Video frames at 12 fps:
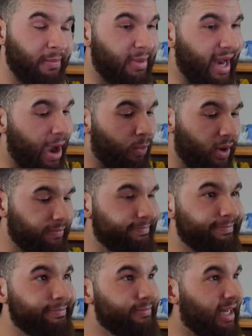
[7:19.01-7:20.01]
But I would,
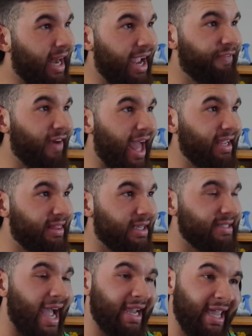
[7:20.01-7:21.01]
life like
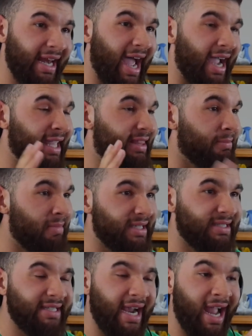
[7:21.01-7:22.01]
this, I get it. I get the
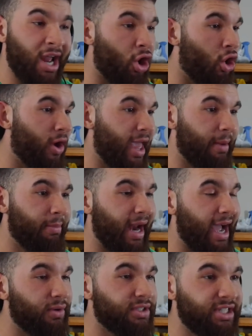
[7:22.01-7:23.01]
message, I got all that. But
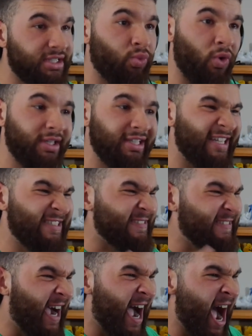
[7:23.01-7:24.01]
I was just wanting like a, you
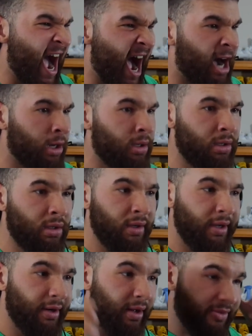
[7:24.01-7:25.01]
know
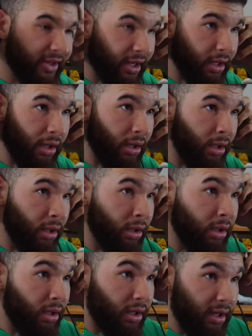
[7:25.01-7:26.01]
what I'm saying?
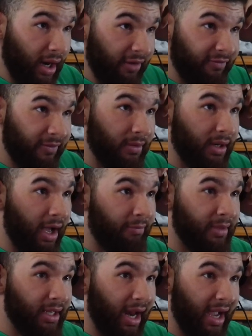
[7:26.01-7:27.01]
Love
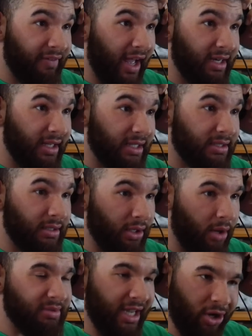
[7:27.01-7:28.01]
me, life like this. You
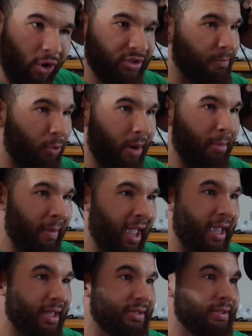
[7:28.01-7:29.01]
know what I'm saying? Go support my
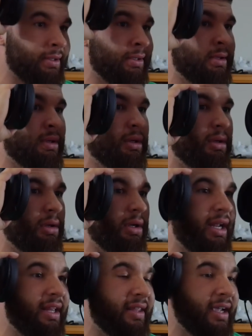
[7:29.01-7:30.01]
man.
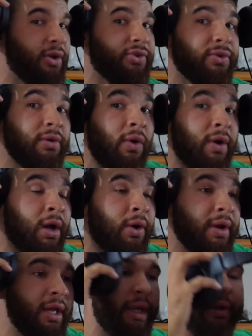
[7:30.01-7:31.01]
Anything else going
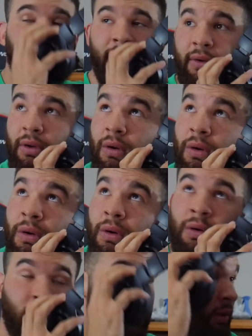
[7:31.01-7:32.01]
on in here? Hold on.
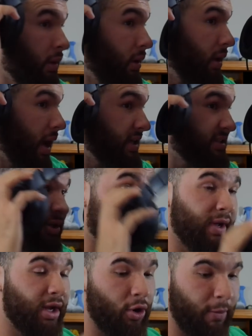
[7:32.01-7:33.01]
I still
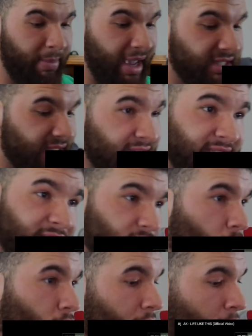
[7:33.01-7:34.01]
don't hear no bass. It's
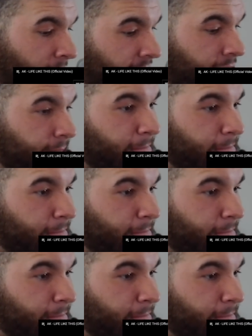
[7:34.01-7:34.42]
cool though, man.